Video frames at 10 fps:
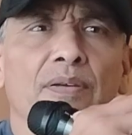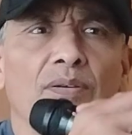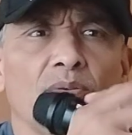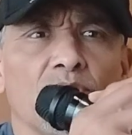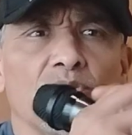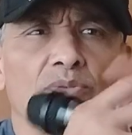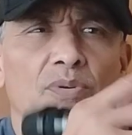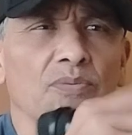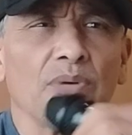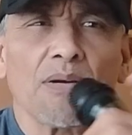
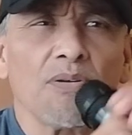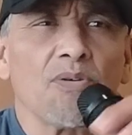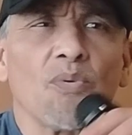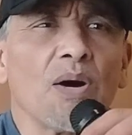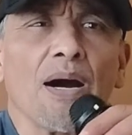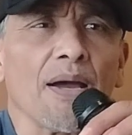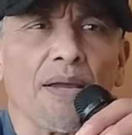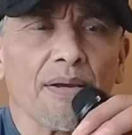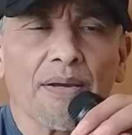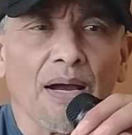to, I don't know why
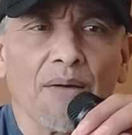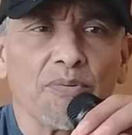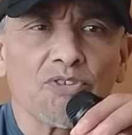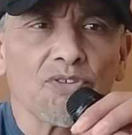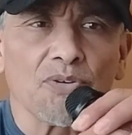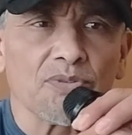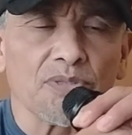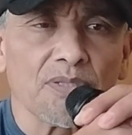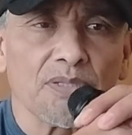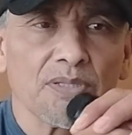I was
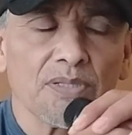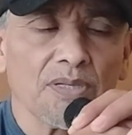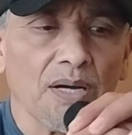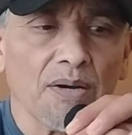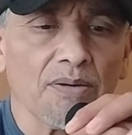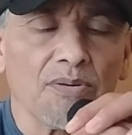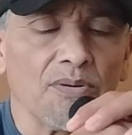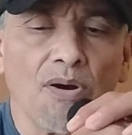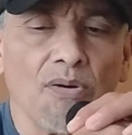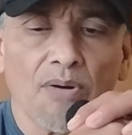chosen. I don't
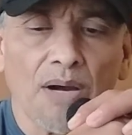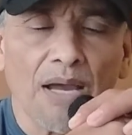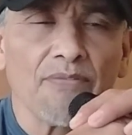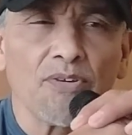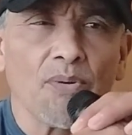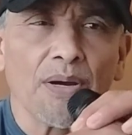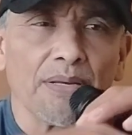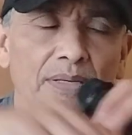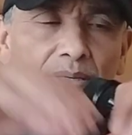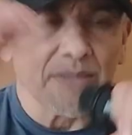know. I have no idea.